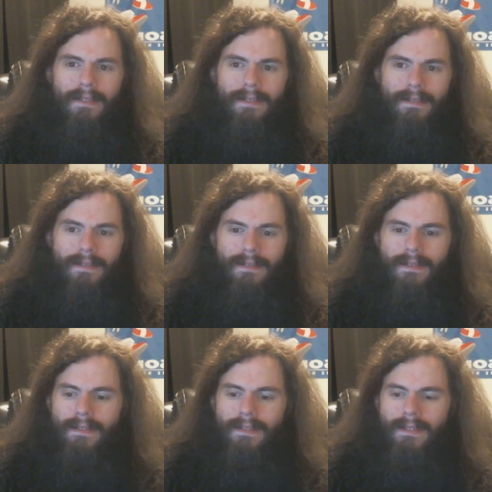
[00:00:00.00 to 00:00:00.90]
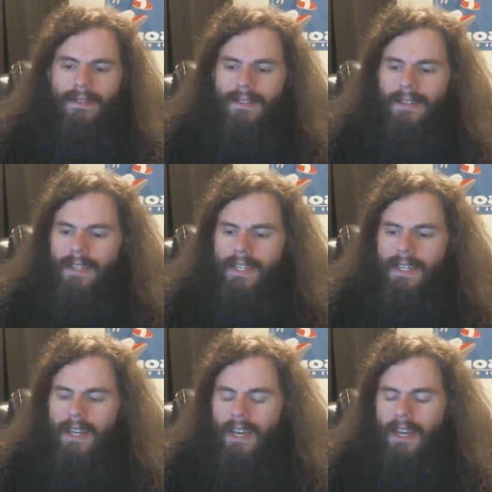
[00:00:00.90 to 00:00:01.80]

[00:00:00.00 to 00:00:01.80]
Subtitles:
Nobody speaks.